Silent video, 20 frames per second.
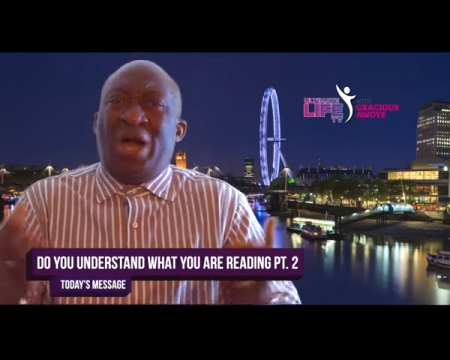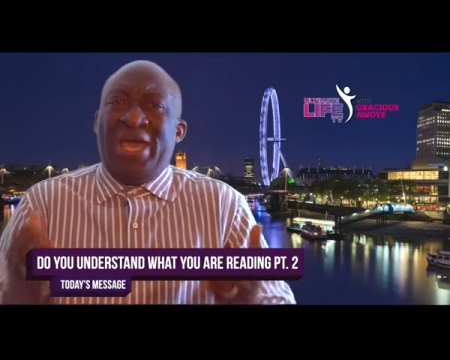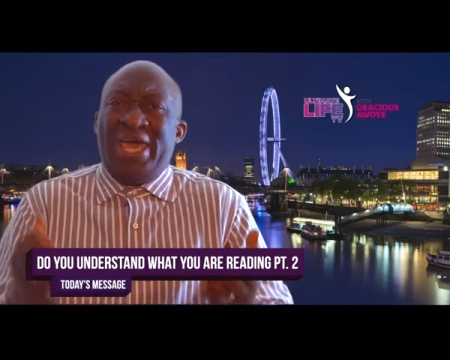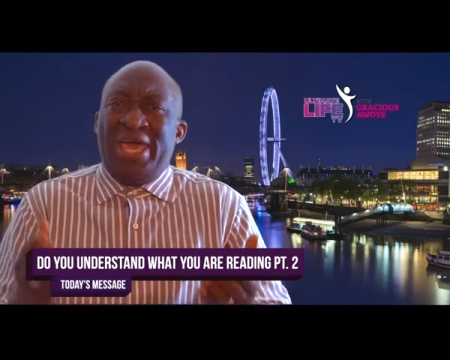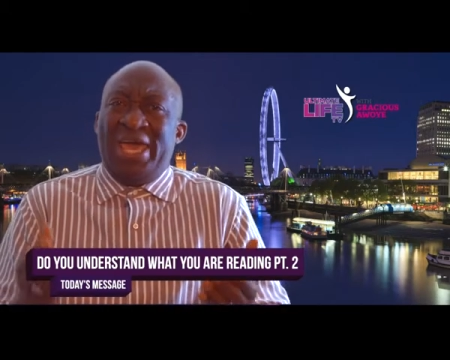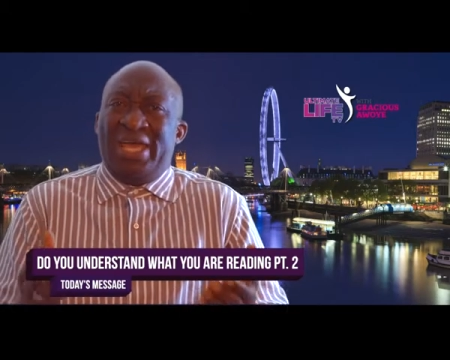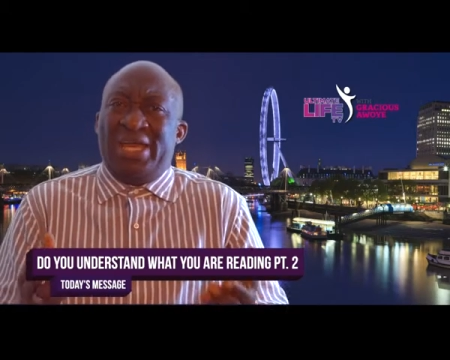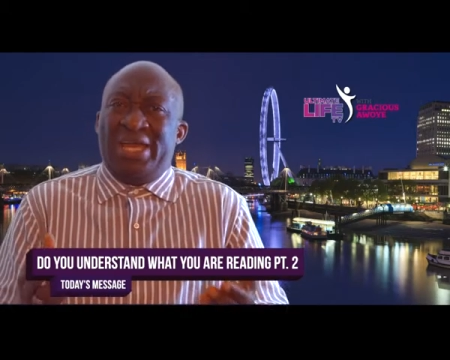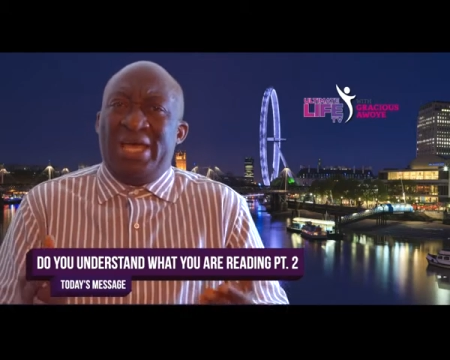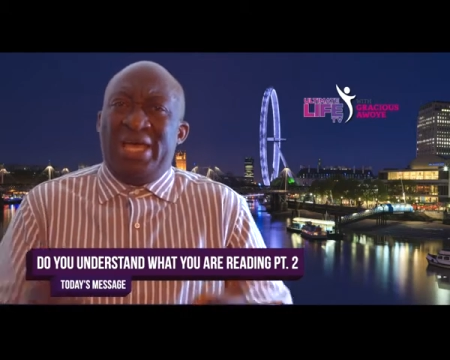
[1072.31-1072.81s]

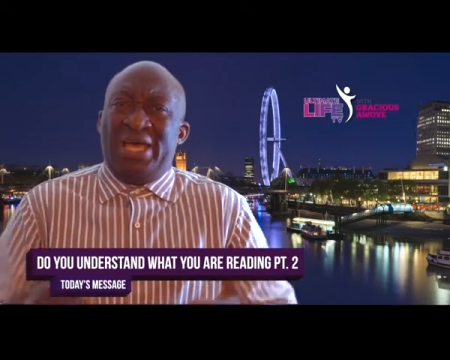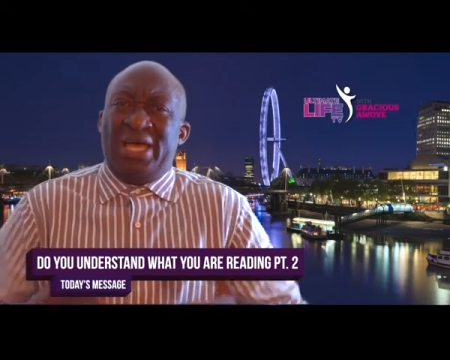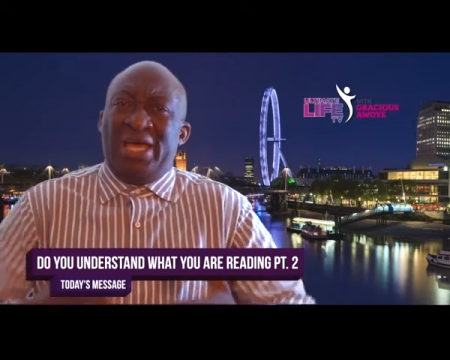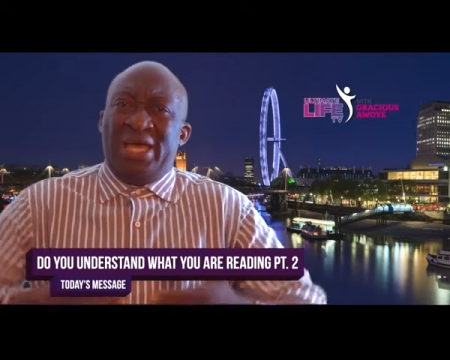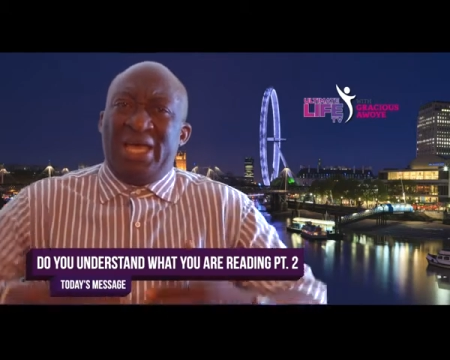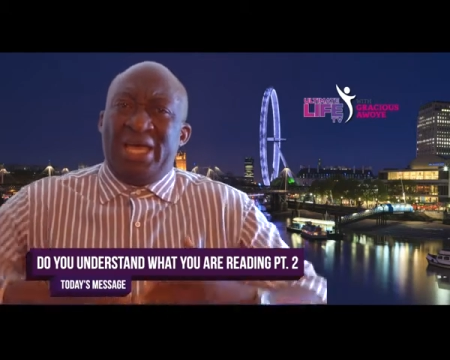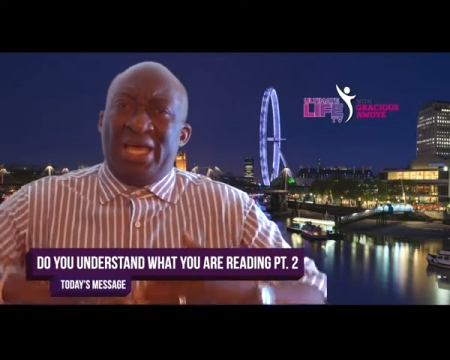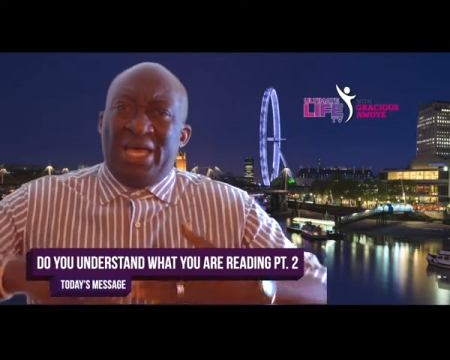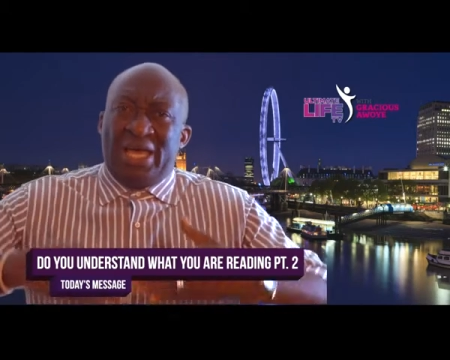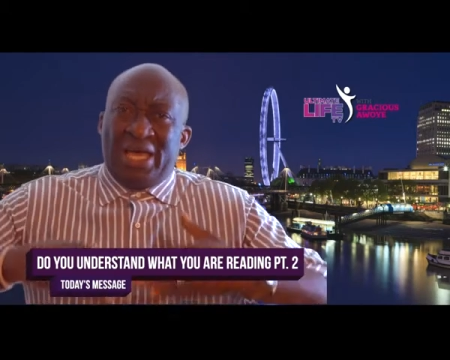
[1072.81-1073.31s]
ahead
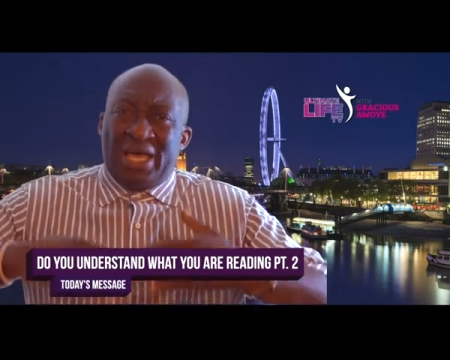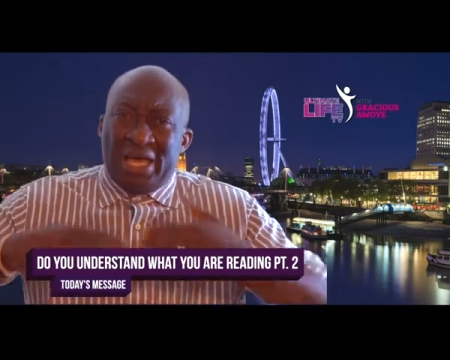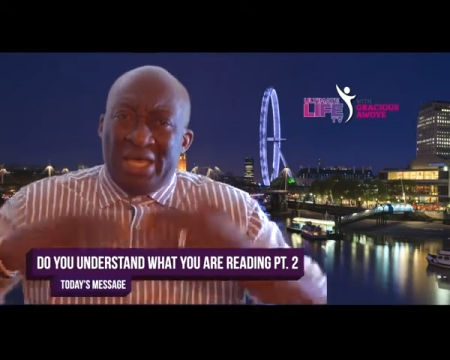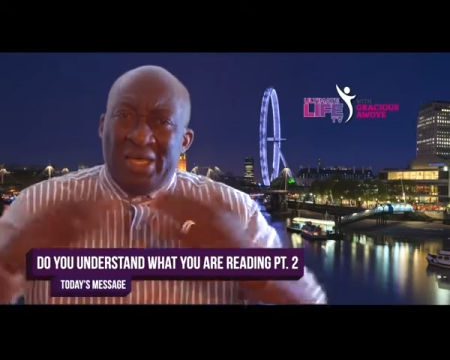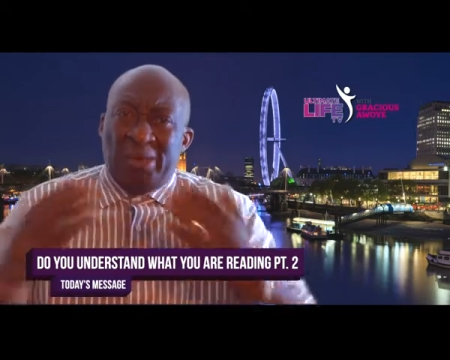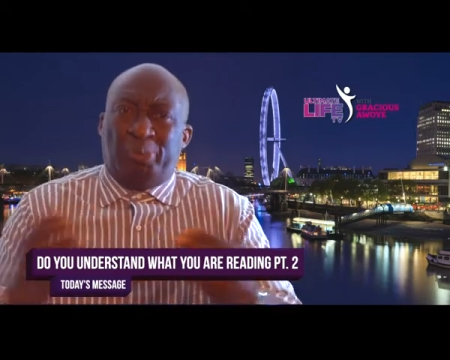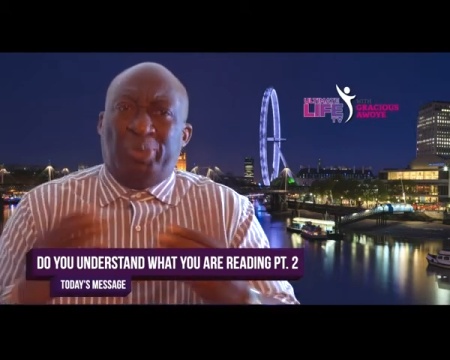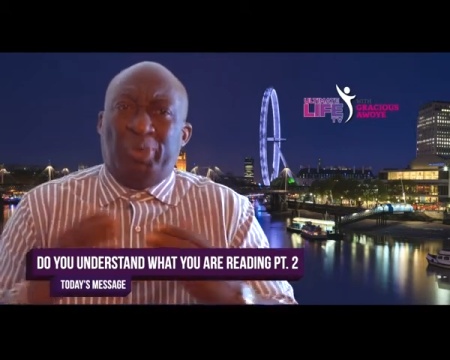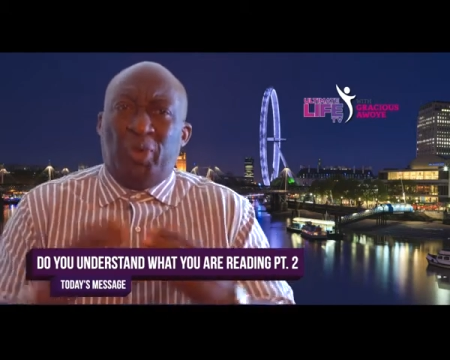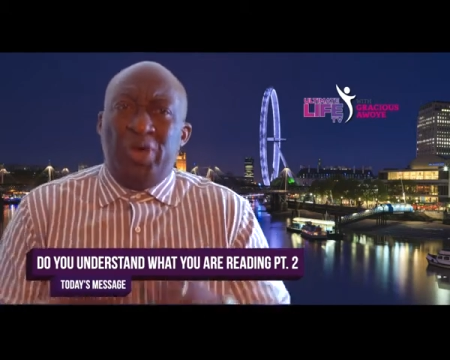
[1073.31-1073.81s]

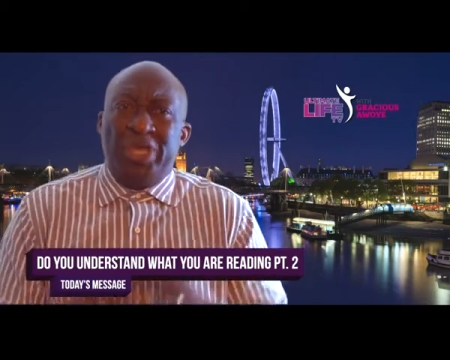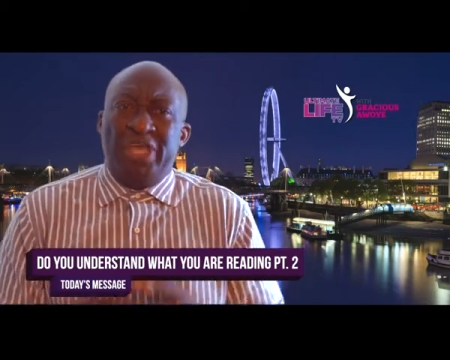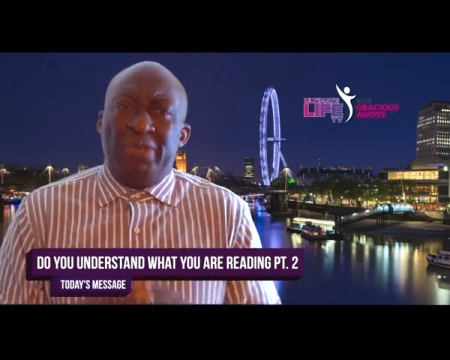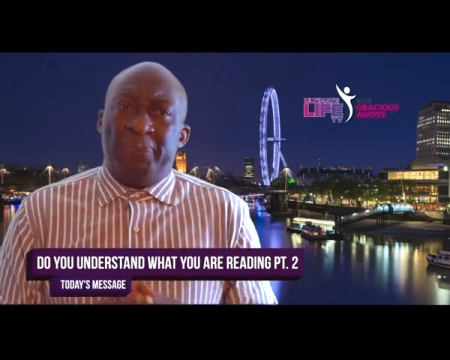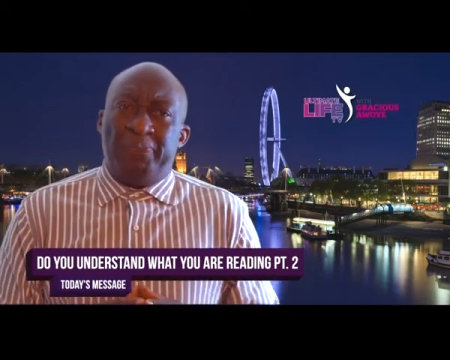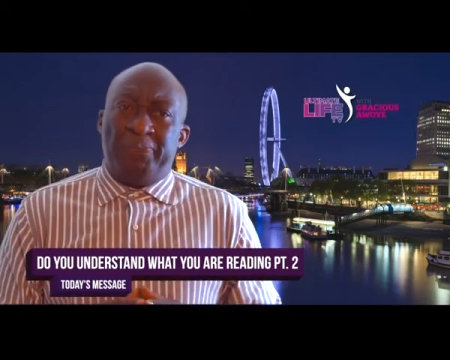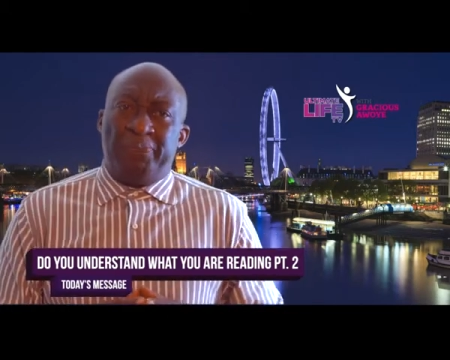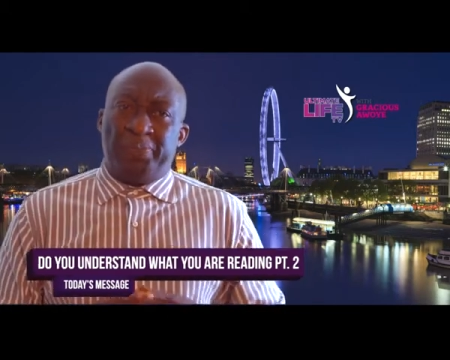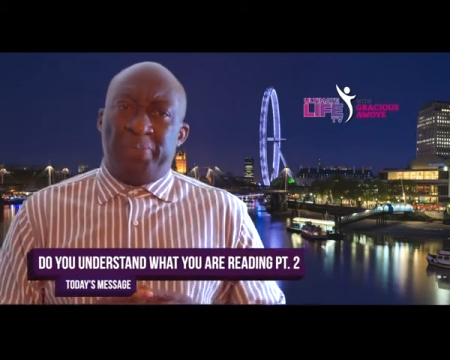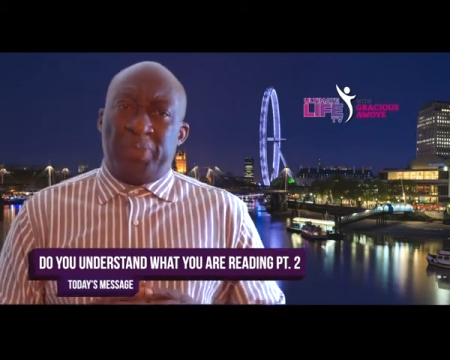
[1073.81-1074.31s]
and employ him.